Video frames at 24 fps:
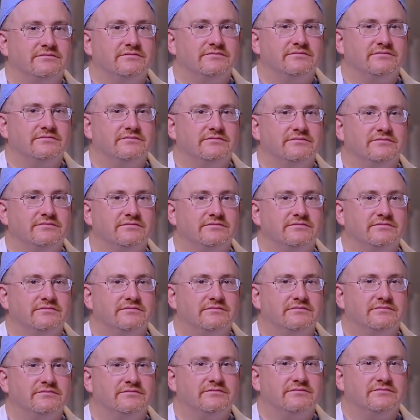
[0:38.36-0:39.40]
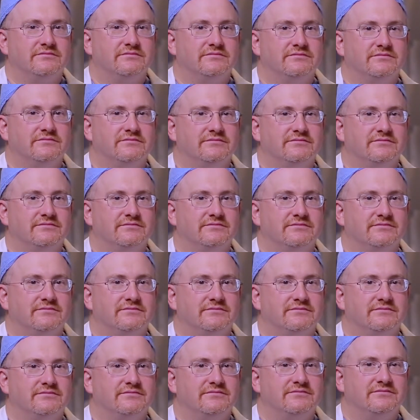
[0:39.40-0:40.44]

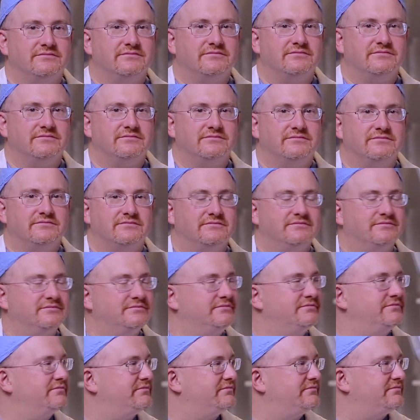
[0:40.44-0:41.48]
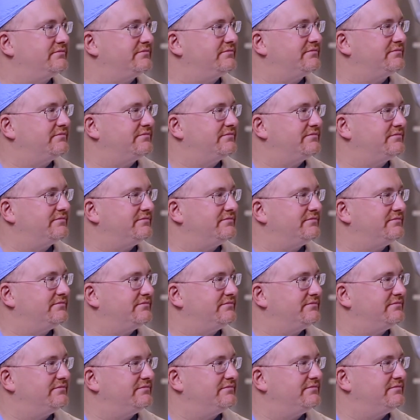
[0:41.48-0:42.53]

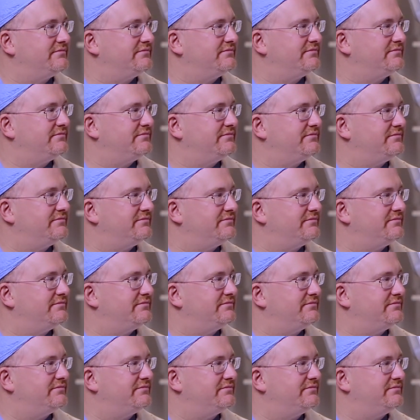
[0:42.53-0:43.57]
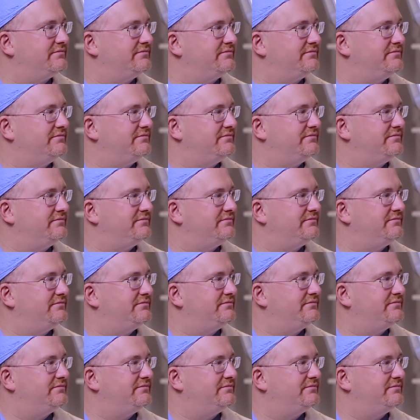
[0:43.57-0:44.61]

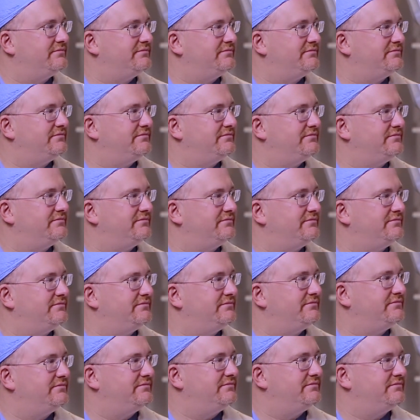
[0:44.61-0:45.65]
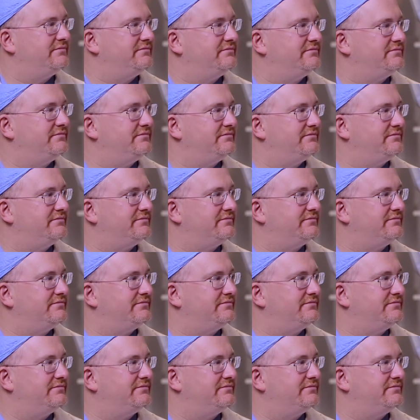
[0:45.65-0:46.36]
(silent)